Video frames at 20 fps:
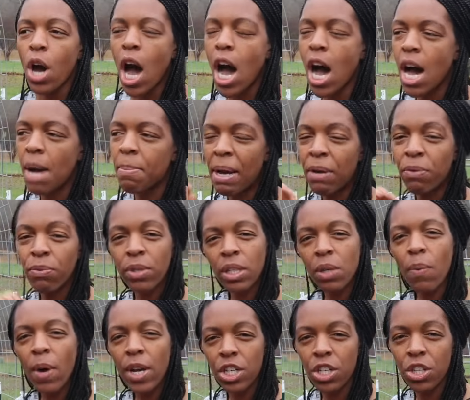I
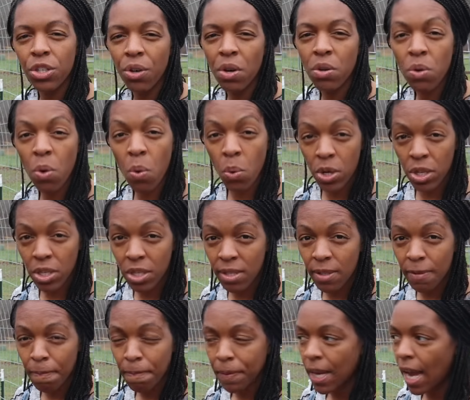really wanted to grow
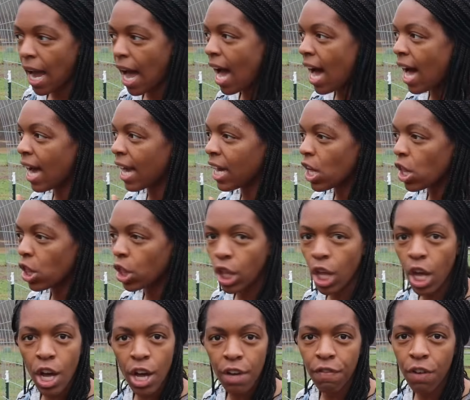gourds. I
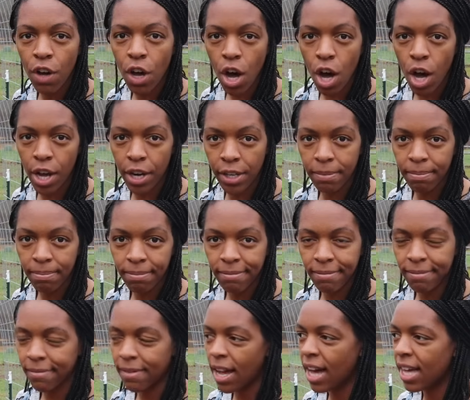love autumn.
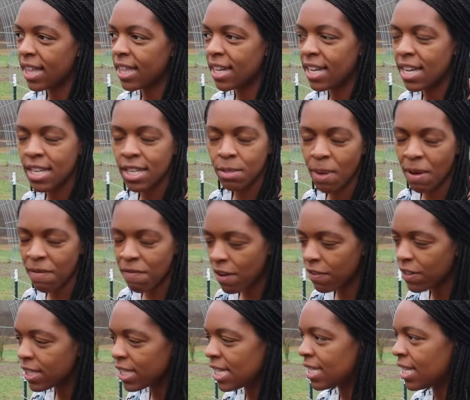I think it is my
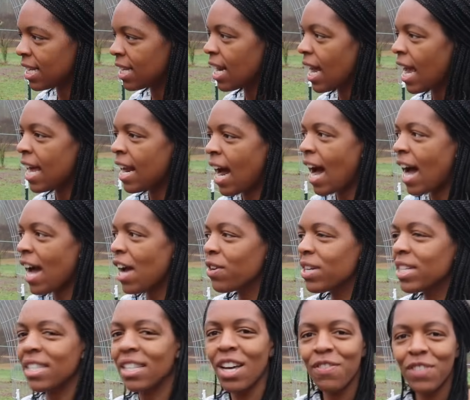favorite season. And I
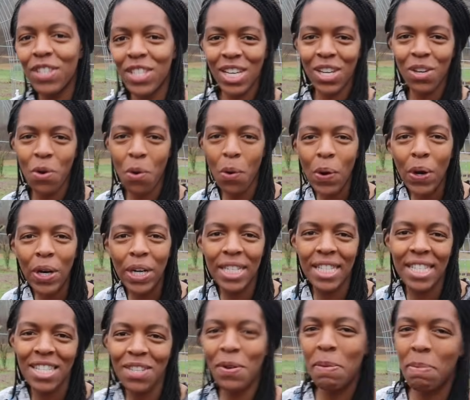always love seeing
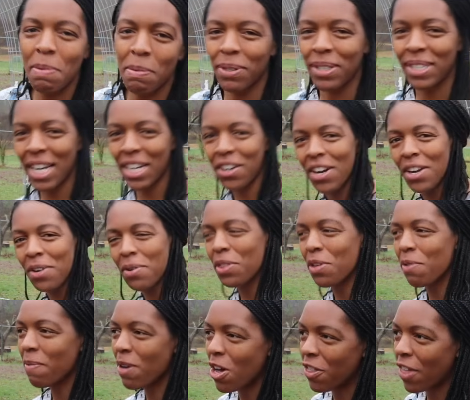gourds and the way people decorate with
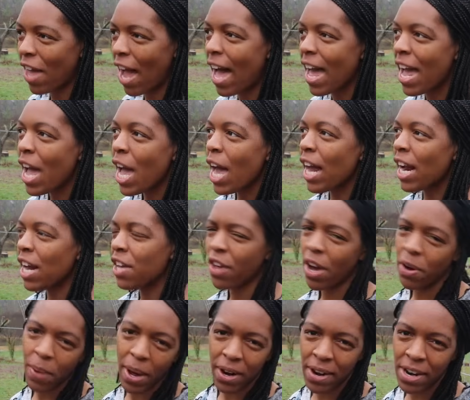them and all that. And I
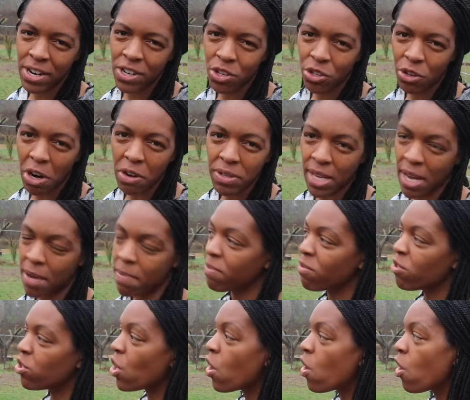thought, why don't I just grow some?
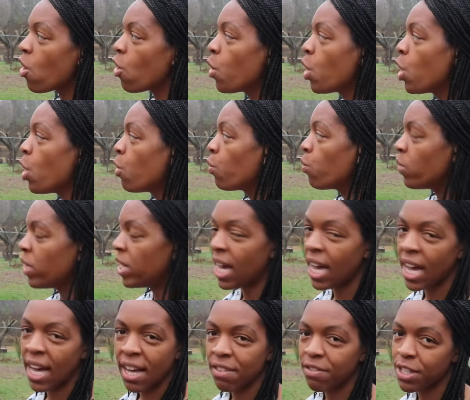So we
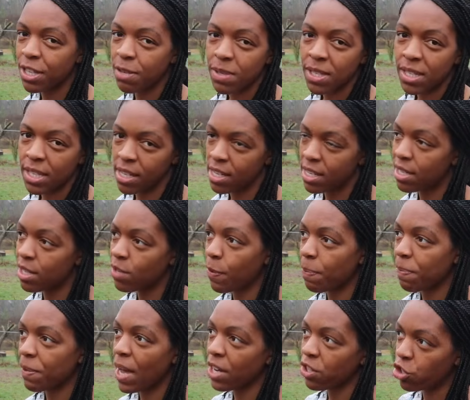have some seeds
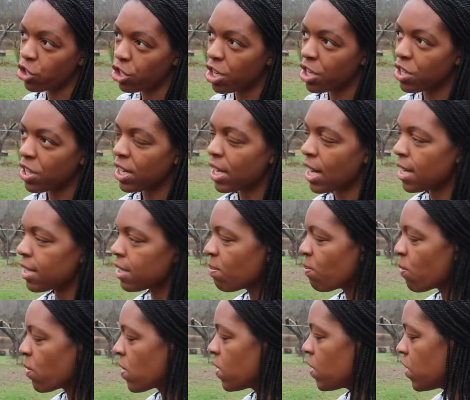from last year and then I got
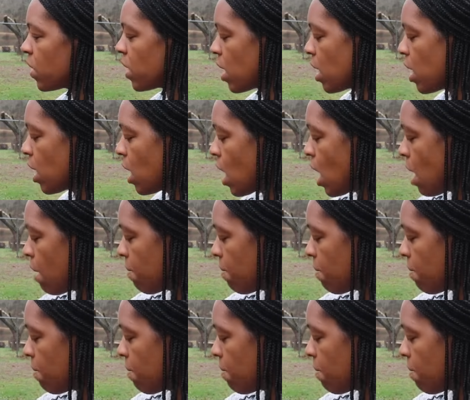some more this year.